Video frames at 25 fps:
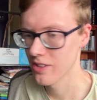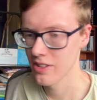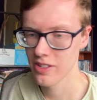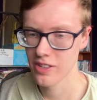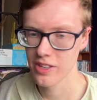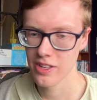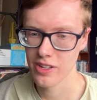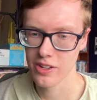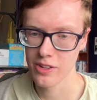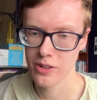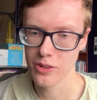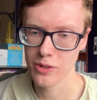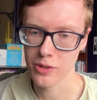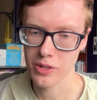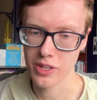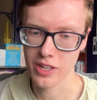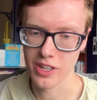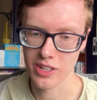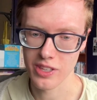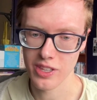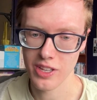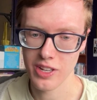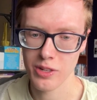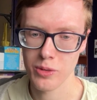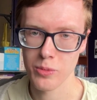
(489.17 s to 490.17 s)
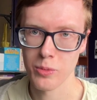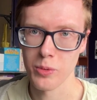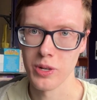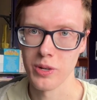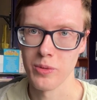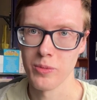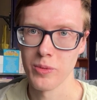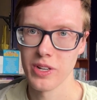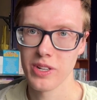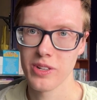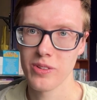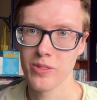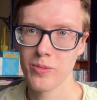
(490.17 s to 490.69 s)
the Ukengluck
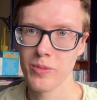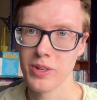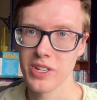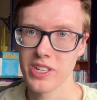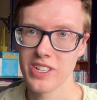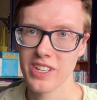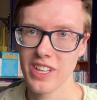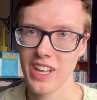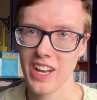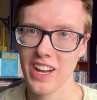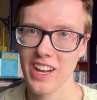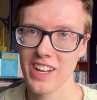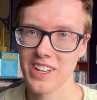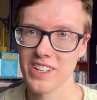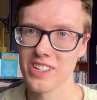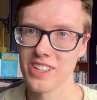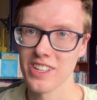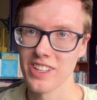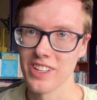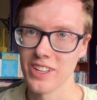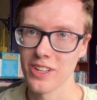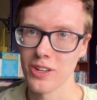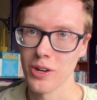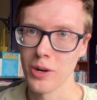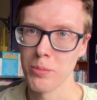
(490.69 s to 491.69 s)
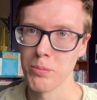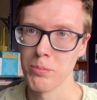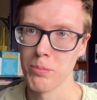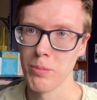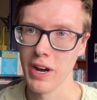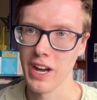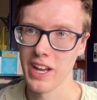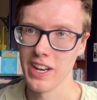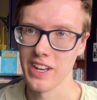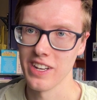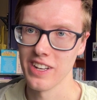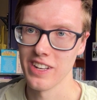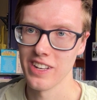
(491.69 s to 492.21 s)
one, which that actually got
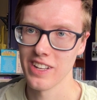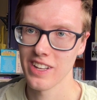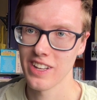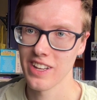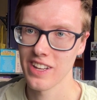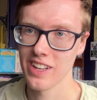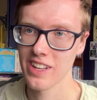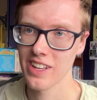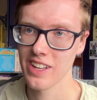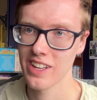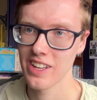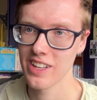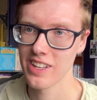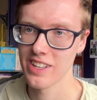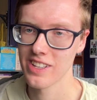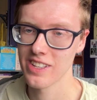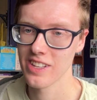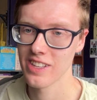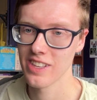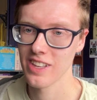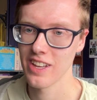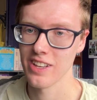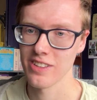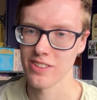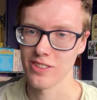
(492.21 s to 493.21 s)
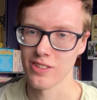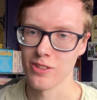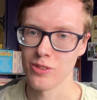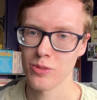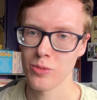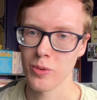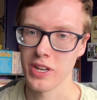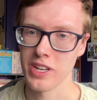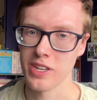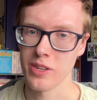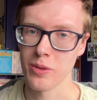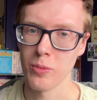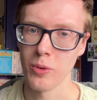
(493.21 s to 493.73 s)
banned in
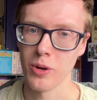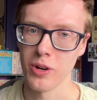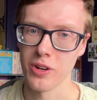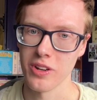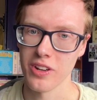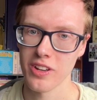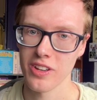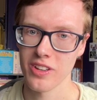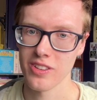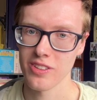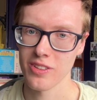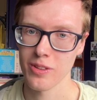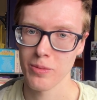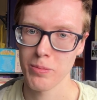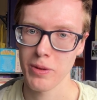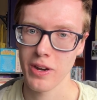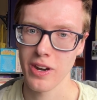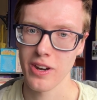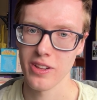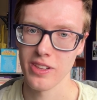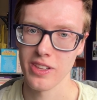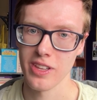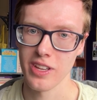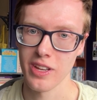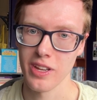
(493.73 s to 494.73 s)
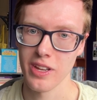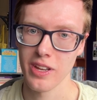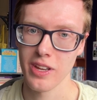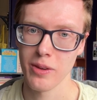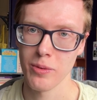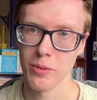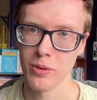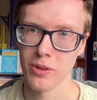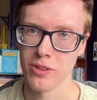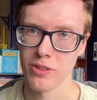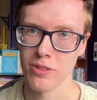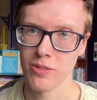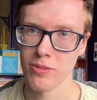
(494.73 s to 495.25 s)
2021 because apparently it
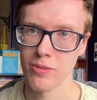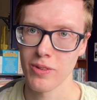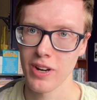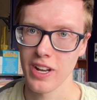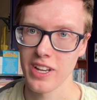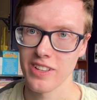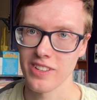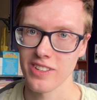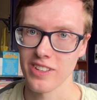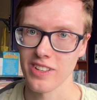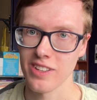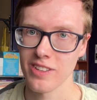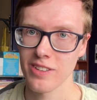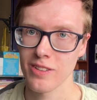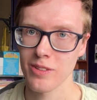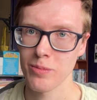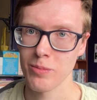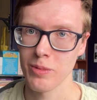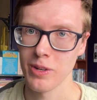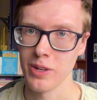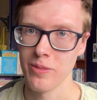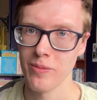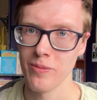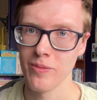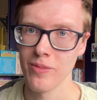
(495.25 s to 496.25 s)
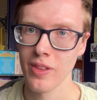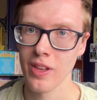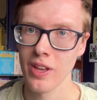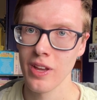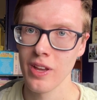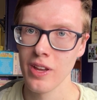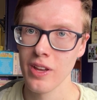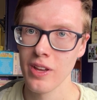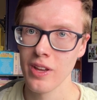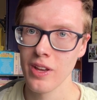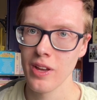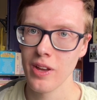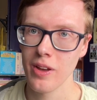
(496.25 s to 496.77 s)
was racist. But
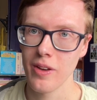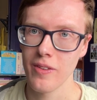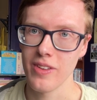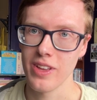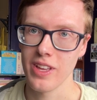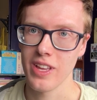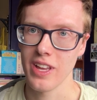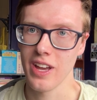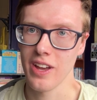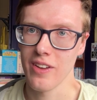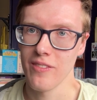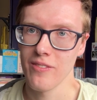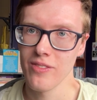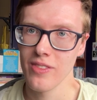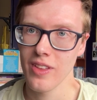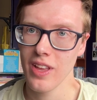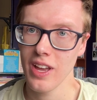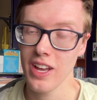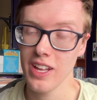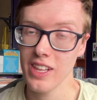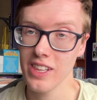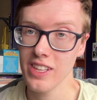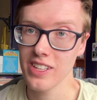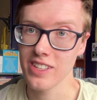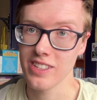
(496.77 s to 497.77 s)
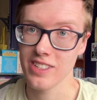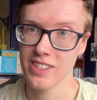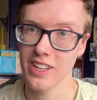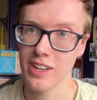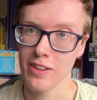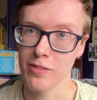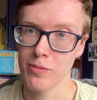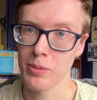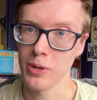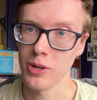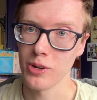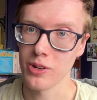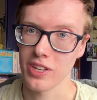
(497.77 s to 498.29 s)
I mean, yeah, at least
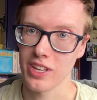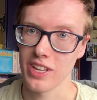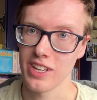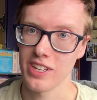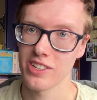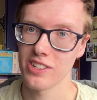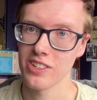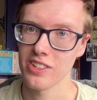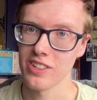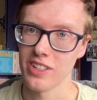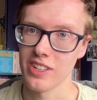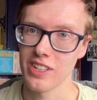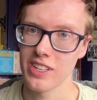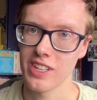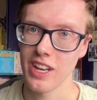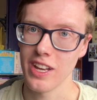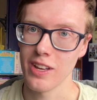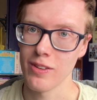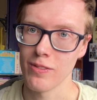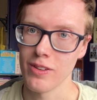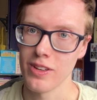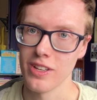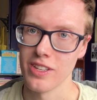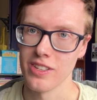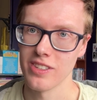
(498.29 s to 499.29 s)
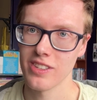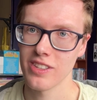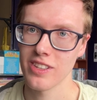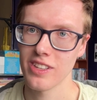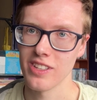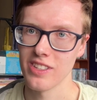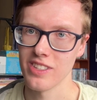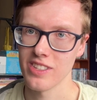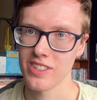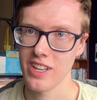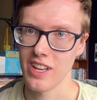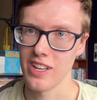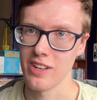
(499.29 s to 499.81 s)
Dav Pilkey actually gave his
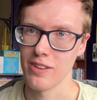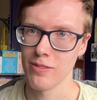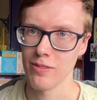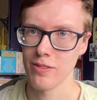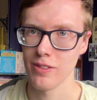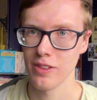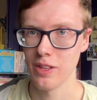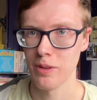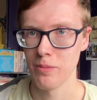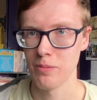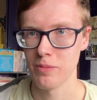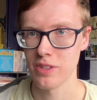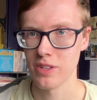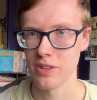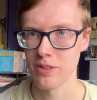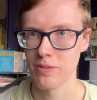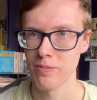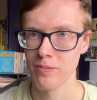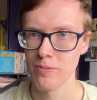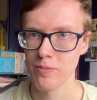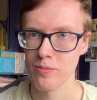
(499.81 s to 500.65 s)
consent for them to